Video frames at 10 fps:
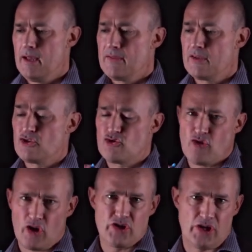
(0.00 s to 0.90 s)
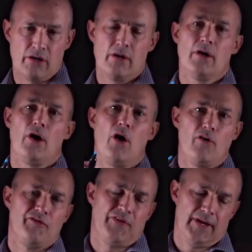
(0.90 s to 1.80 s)
the structure
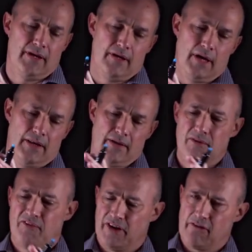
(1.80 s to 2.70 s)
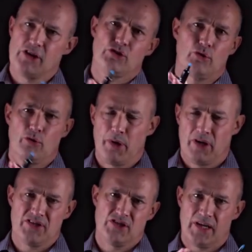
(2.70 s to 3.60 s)
of the, uh, the configuration or the
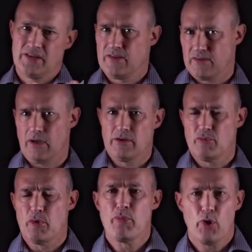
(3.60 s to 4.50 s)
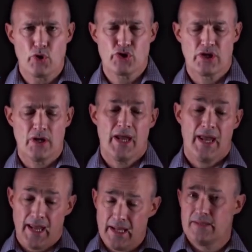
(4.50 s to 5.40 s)
policy change that's going to be pushed
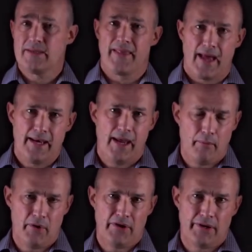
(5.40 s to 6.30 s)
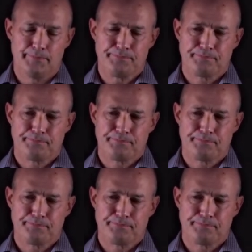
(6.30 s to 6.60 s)
into that network.